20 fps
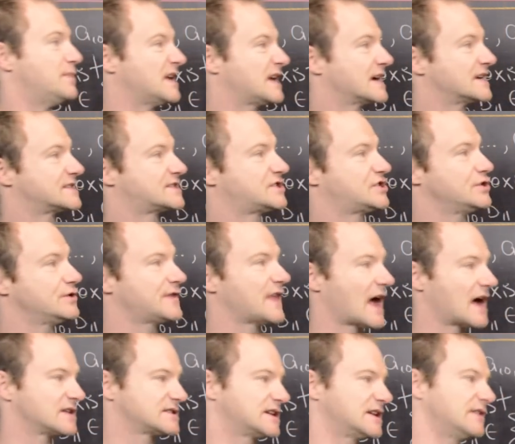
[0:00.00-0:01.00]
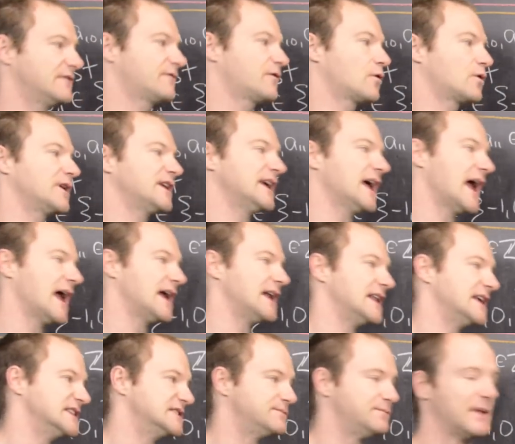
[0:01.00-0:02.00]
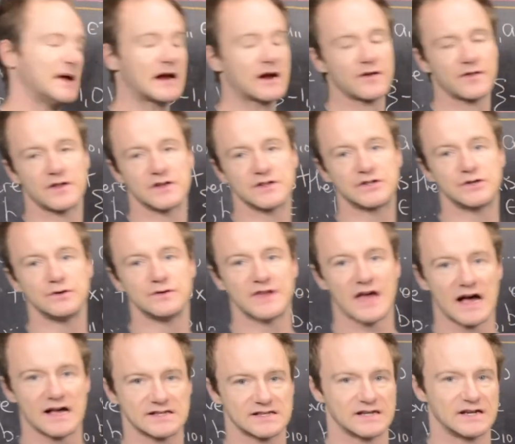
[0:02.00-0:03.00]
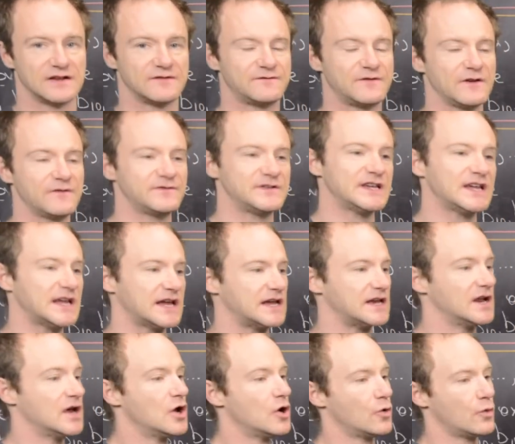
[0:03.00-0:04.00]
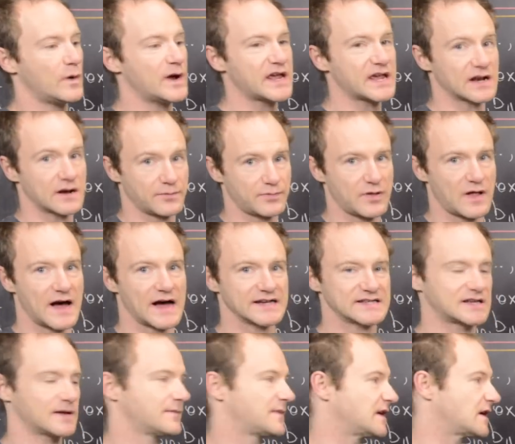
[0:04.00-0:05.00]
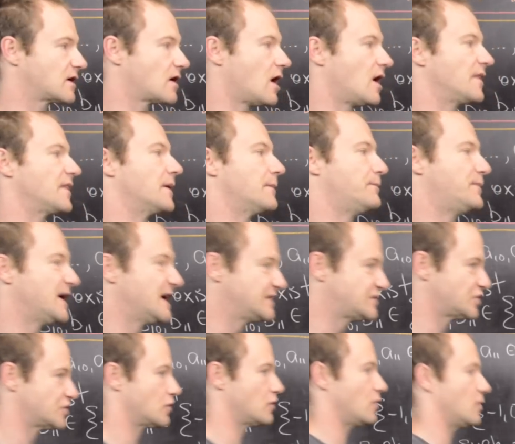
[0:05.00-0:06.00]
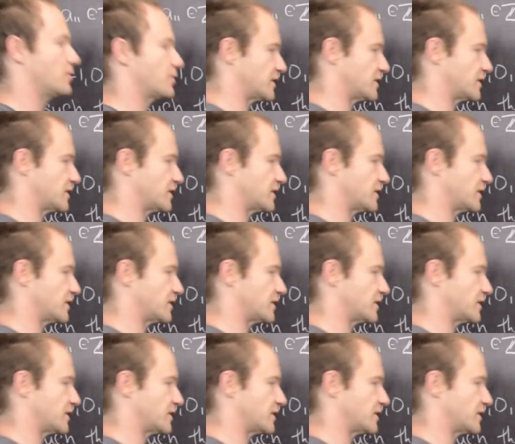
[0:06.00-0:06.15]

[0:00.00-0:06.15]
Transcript: because 2048 is bigger than 2015, we can apply something called the pigeonhole